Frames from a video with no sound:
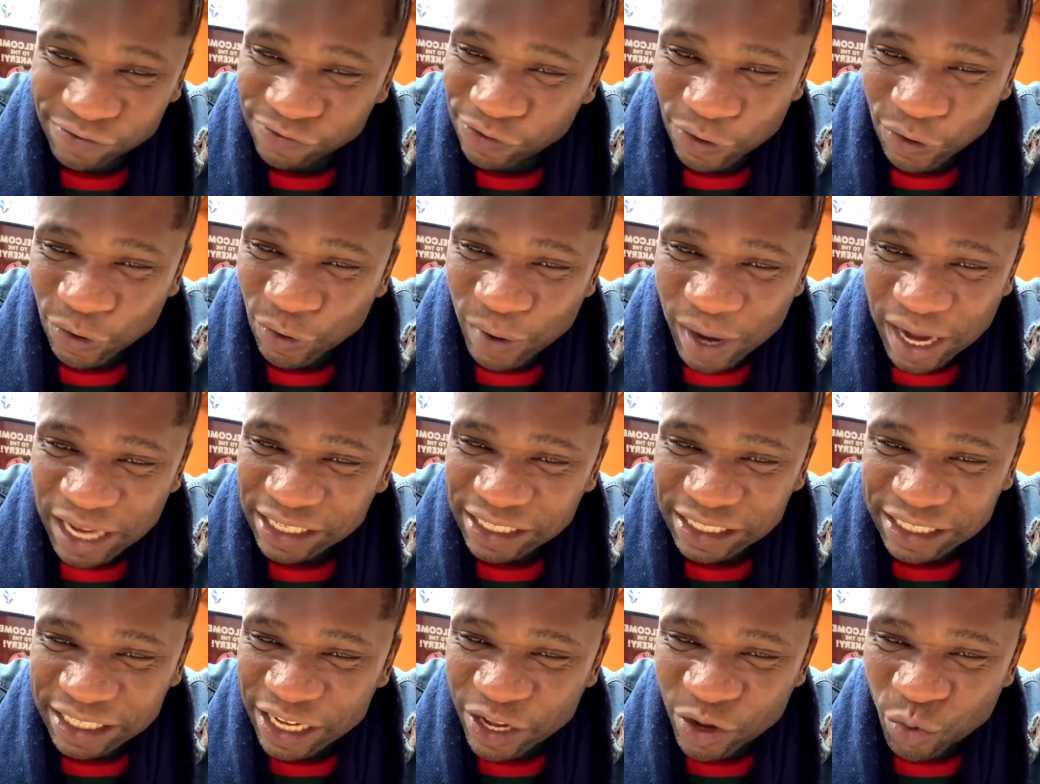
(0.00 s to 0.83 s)
followers
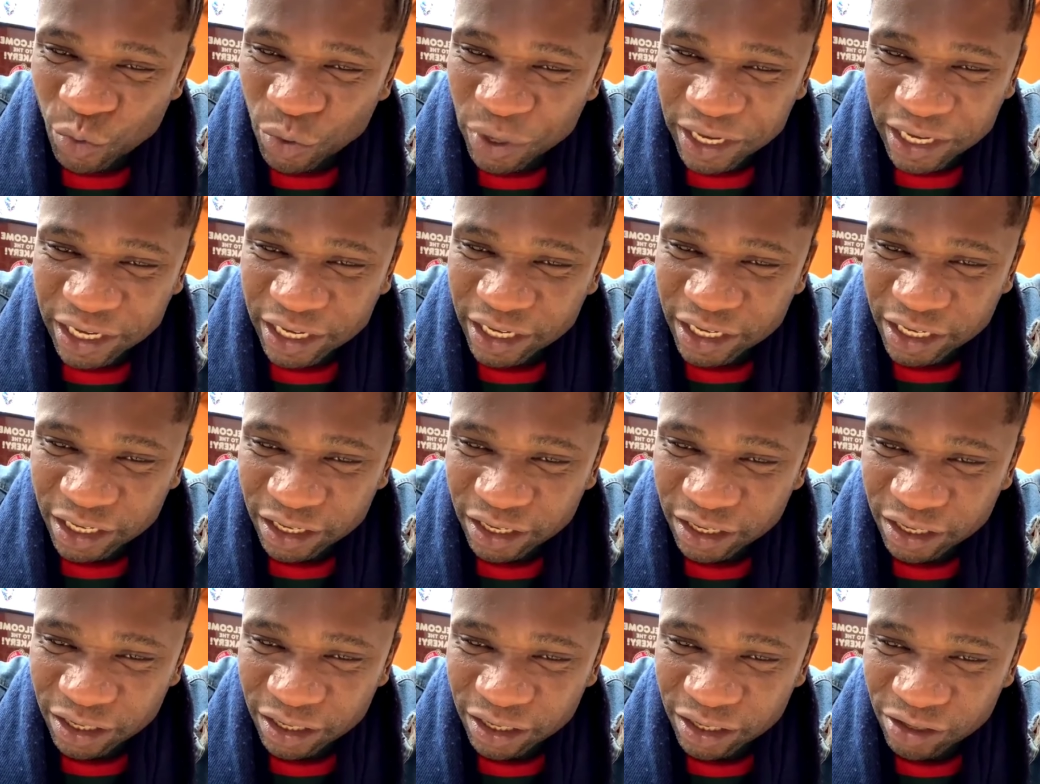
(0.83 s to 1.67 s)
in a week.
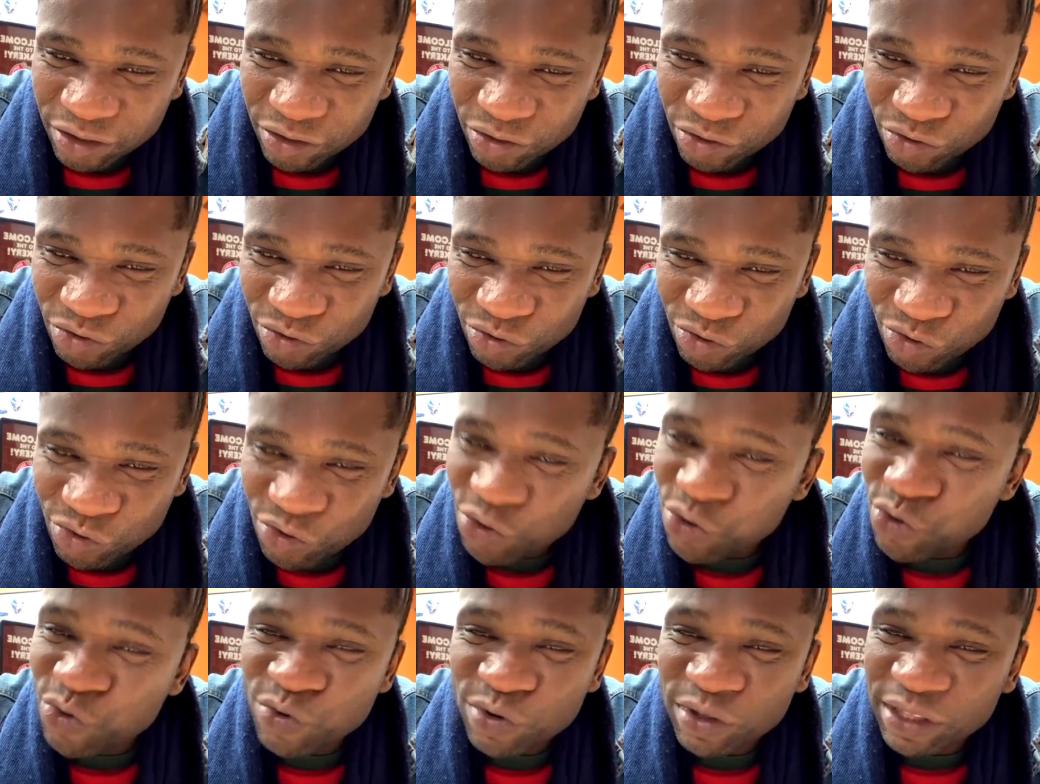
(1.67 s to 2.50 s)

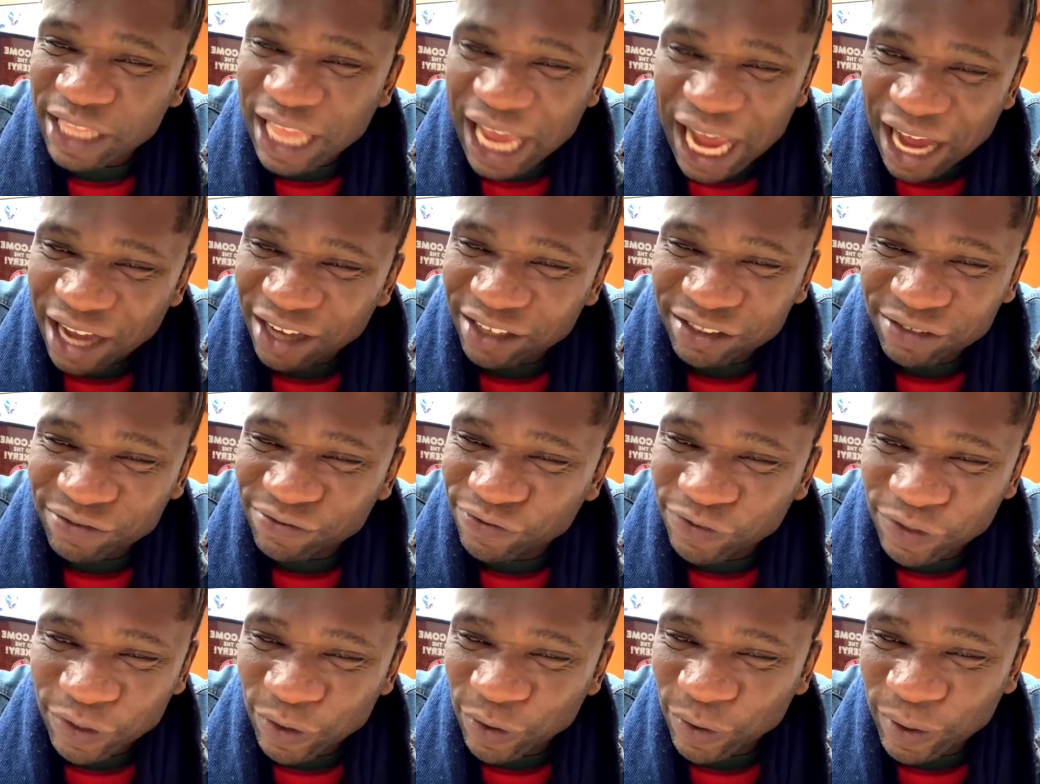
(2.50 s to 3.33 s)

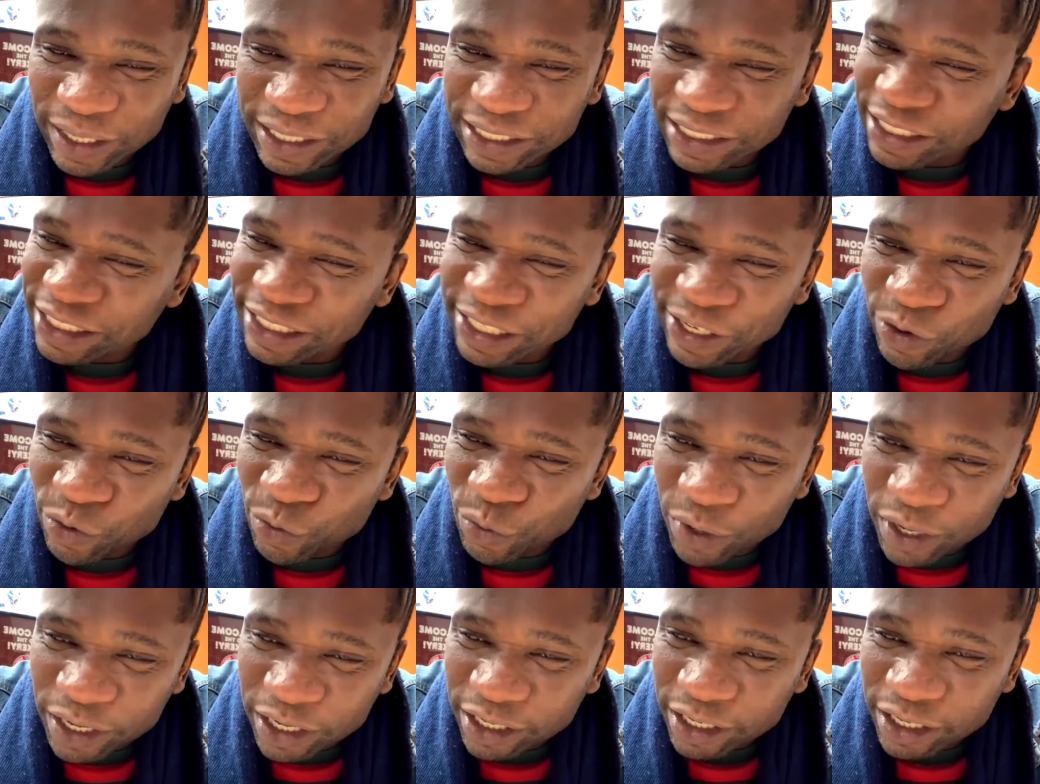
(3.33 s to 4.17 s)
2,000 followers in a
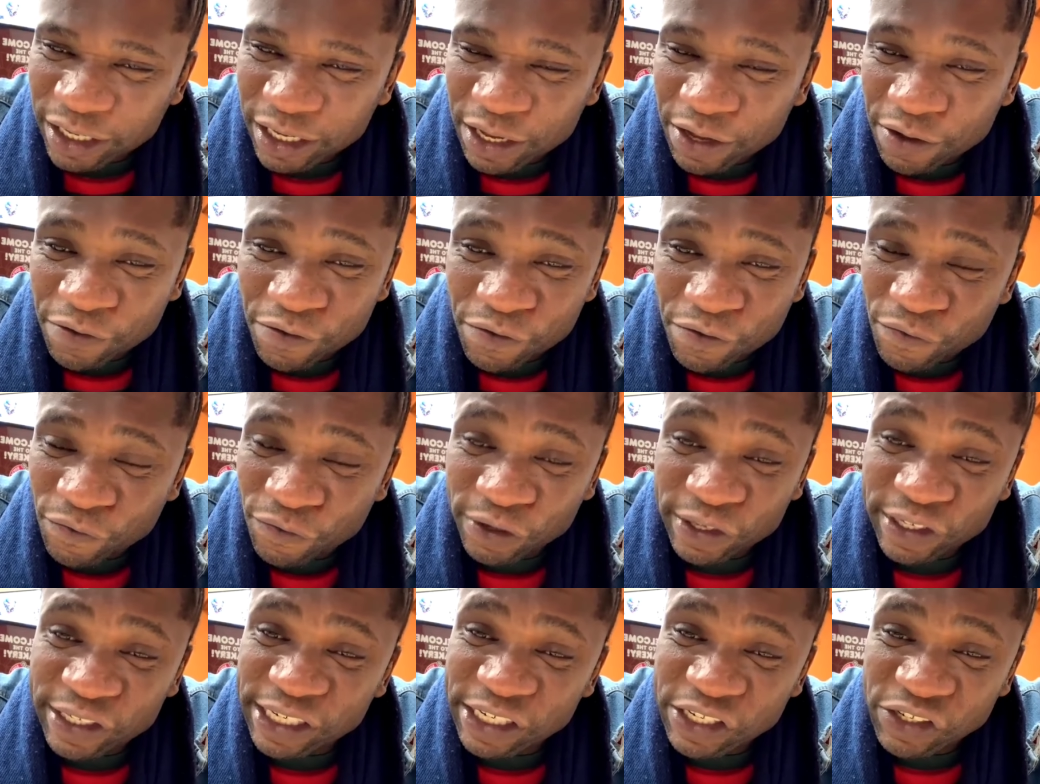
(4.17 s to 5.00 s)
week
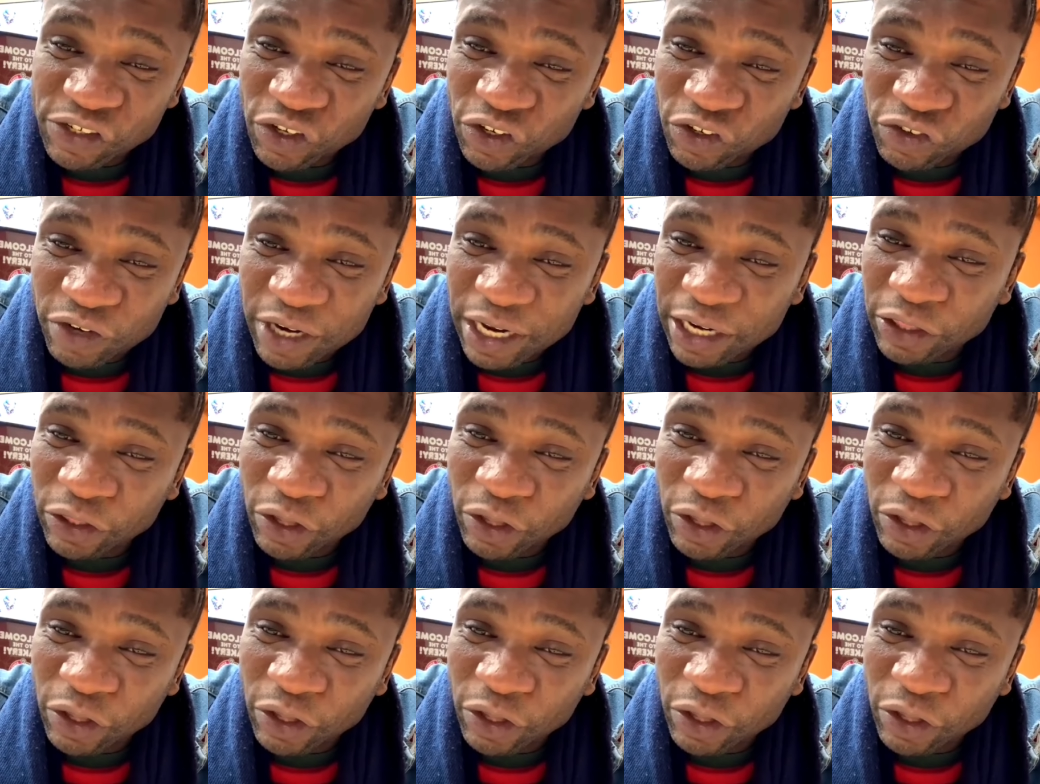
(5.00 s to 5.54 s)
for $600.